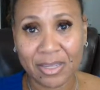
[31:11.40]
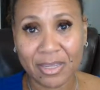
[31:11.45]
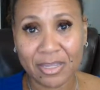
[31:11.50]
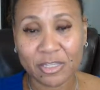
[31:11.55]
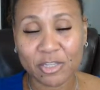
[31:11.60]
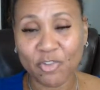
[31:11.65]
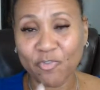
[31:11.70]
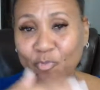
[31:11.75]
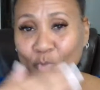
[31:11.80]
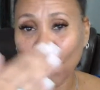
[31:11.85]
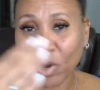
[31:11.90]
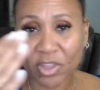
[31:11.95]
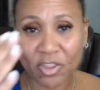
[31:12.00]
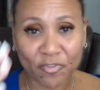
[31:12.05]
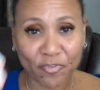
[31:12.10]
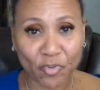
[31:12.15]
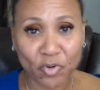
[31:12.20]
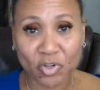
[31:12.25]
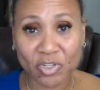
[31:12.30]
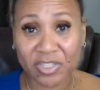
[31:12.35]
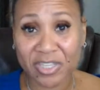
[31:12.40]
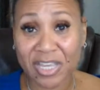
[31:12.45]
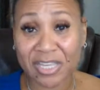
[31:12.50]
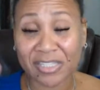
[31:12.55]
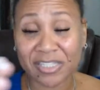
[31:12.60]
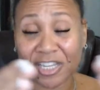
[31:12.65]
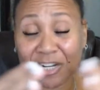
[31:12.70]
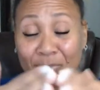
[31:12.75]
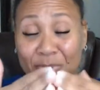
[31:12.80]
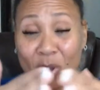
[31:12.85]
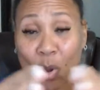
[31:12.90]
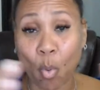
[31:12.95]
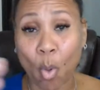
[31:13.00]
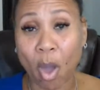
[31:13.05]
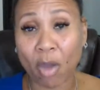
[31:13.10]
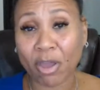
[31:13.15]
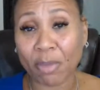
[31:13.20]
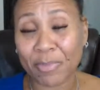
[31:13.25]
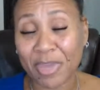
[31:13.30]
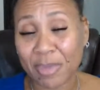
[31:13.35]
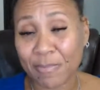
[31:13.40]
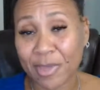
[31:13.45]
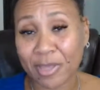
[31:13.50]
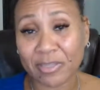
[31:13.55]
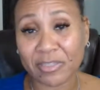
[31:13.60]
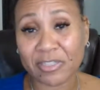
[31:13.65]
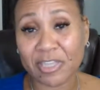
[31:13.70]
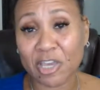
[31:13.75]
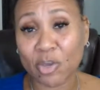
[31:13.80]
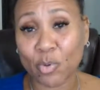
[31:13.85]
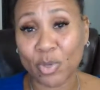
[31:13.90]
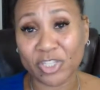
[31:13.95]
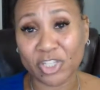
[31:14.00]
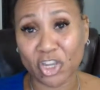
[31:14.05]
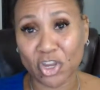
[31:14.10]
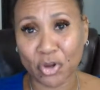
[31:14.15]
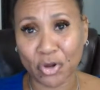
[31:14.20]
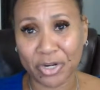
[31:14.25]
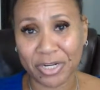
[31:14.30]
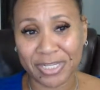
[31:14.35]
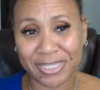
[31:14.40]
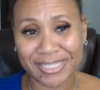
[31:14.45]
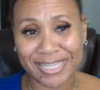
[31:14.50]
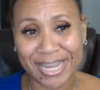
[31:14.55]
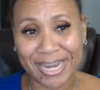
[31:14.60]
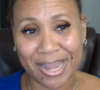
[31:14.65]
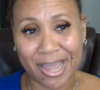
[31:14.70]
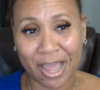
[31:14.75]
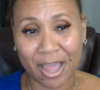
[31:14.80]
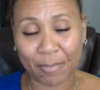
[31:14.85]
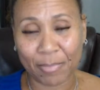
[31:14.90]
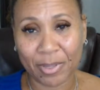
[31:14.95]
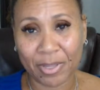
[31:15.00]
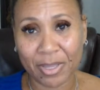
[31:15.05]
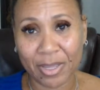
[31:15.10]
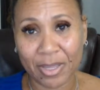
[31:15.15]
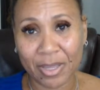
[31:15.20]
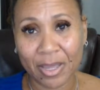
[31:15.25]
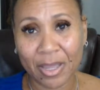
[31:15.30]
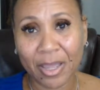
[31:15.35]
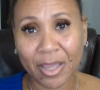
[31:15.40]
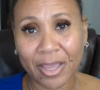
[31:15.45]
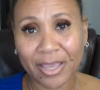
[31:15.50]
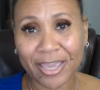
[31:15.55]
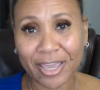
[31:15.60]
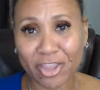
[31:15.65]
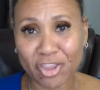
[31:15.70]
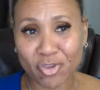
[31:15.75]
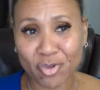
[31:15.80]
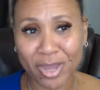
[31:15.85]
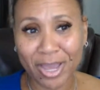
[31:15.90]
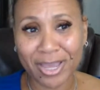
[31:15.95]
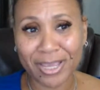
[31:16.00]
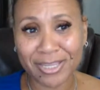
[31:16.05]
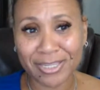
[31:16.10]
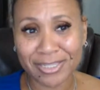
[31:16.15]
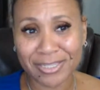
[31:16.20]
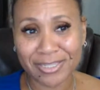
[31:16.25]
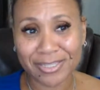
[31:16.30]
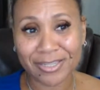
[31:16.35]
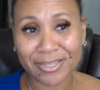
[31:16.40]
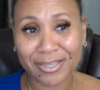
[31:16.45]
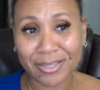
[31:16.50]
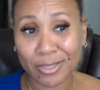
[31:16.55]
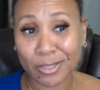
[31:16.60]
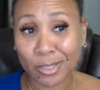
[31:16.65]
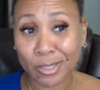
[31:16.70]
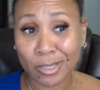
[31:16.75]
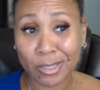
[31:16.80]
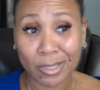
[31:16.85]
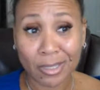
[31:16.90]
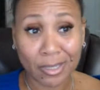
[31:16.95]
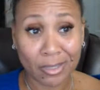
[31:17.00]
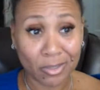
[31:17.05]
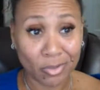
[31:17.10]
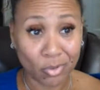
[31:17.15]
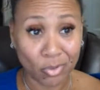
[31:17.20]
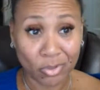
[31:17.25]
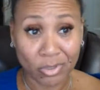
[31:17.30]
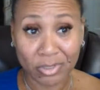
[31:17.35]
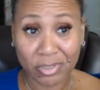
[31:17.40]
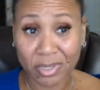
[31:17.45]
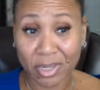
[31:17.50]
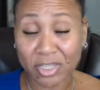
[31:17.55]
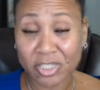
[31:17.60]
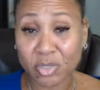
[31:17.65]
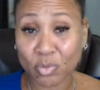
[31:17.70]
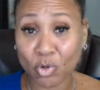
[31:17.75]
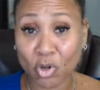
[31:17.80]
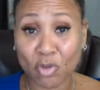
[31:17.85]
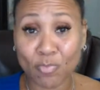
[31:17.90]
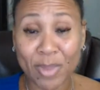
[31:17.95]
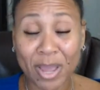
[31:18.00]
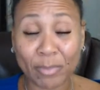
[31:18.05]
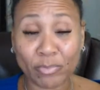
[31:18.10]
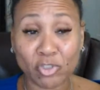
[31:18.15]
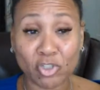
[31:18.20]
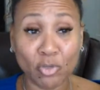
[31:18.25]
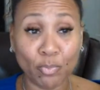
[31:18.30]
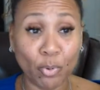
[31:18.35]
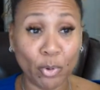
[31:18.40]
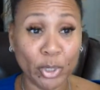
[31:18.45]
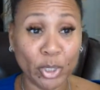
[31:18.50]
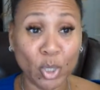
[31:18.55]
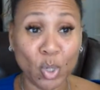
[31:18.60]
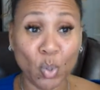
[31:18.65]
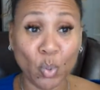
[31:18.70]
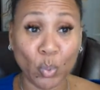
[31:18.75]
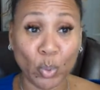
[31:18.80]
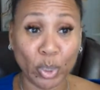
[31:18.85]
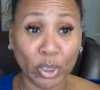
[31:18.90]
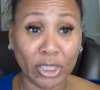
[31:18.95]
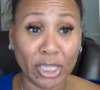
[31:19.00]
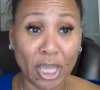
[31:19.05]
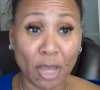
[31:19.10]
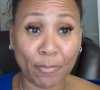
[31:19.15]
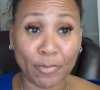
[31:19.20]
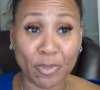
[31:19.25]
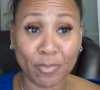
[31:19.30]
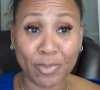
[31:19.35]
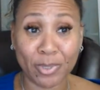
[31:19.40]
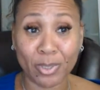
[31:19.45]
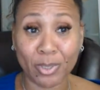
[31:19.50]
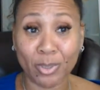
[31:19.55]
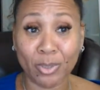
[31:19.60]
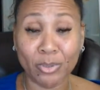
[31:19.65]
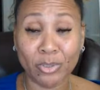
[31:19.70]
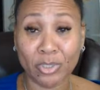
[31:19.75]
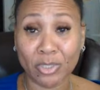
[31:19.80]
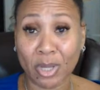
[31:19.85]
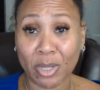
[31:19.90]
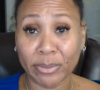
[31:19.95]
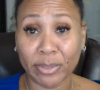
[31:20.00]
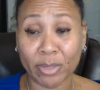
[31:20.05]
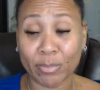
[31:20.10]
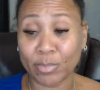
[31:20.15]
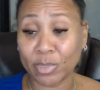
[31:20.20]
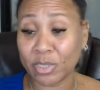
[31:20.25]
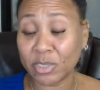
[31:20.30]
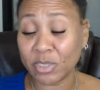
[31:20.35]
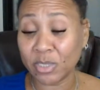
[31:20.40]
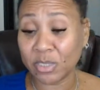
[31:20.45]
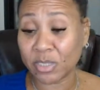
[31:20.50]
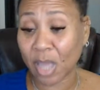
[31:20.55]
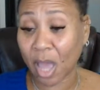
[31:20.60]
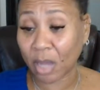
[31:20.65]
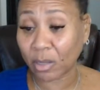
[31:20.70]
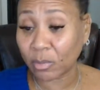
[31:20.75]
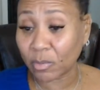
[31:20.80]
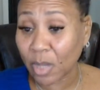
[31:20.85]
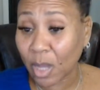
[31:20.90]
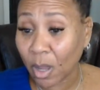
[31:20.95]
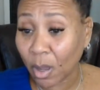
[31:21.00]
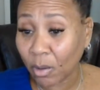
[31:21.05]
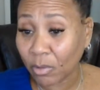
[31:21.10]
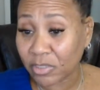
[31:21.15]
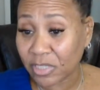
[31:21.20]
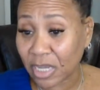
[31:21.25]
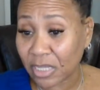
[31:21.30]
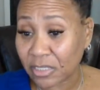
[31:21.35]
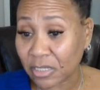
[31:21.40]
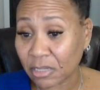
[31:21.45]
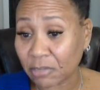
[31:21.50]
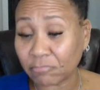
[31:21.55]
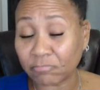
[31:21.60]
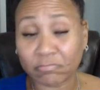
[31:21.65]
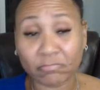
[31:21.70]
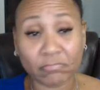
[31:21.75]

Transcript: So if one of the first things is going to be a welcome email sequence that you're going to set up. Again, you guys, does the Roadmap 2.0 really help you build an online business? I don't know. Does it?